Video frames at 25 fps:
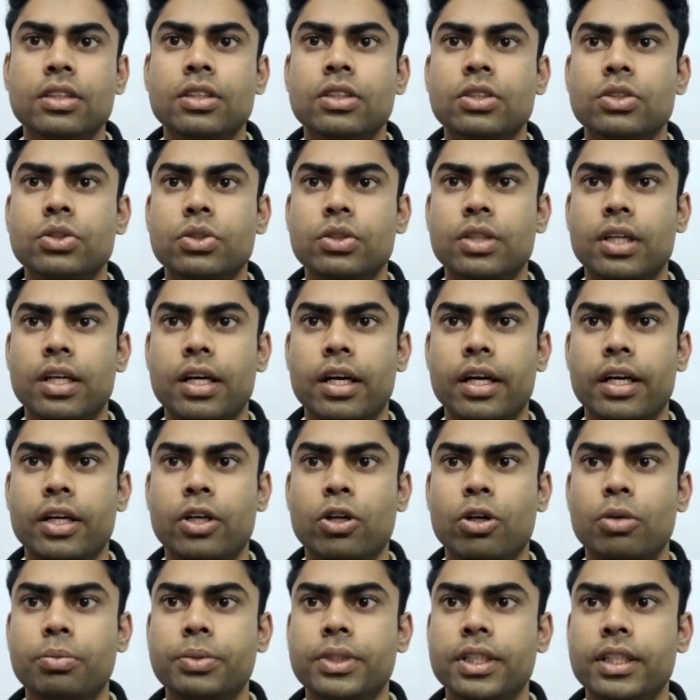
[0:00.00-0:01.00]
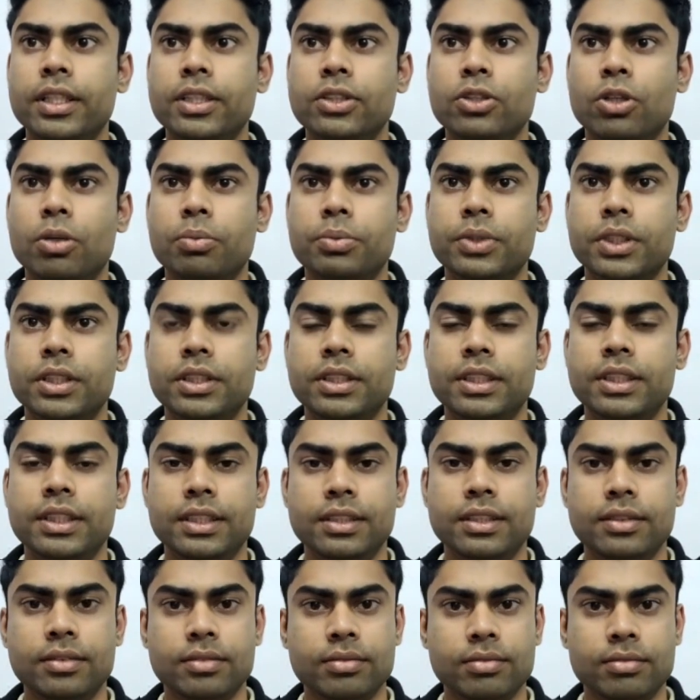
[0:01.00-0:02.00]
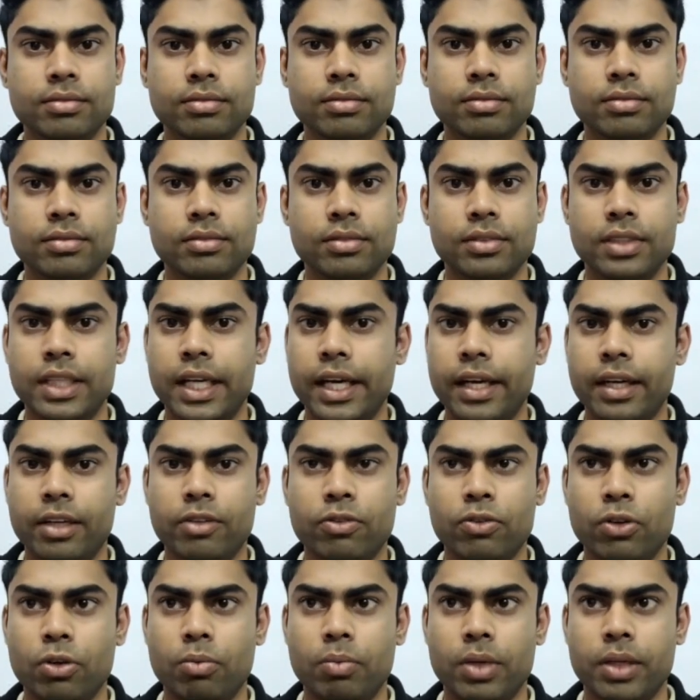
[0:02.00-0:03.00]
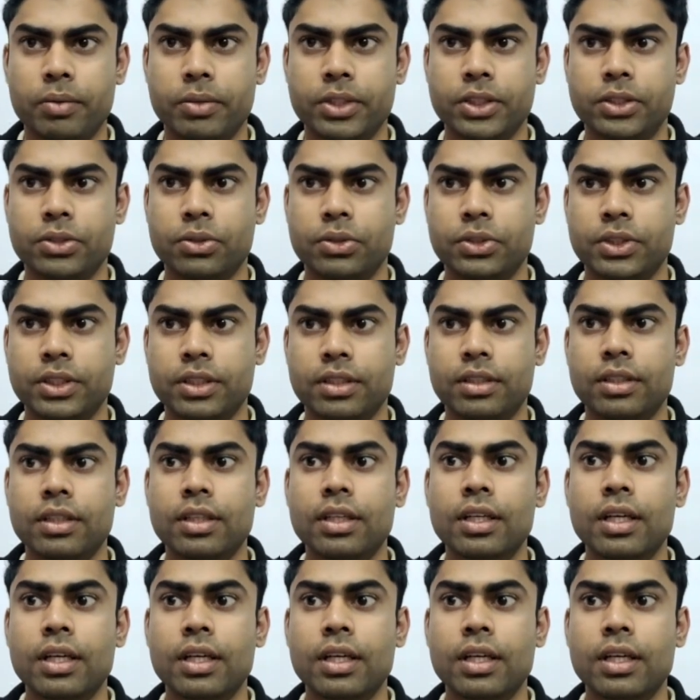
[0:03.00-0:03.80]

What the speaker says: So the correct option is option C, direct formula based question.